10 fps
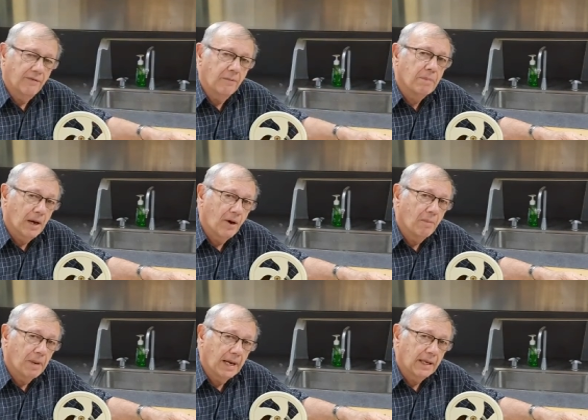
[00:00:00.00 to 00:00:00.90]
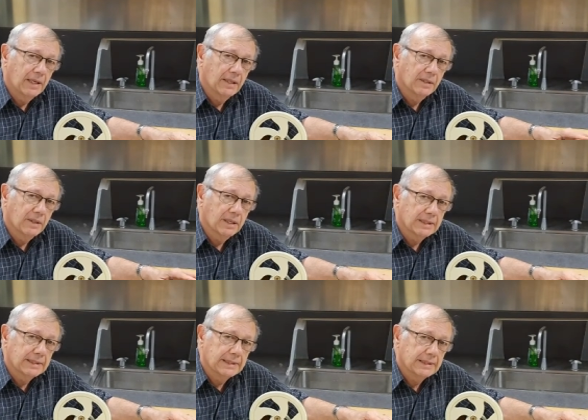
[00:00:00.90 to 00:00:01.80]
a power pack like
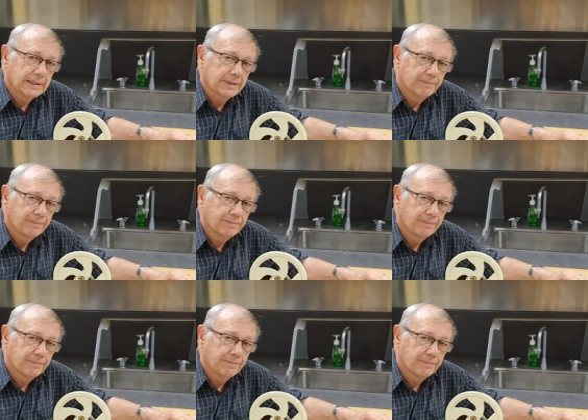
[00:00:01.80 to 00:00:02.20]
this.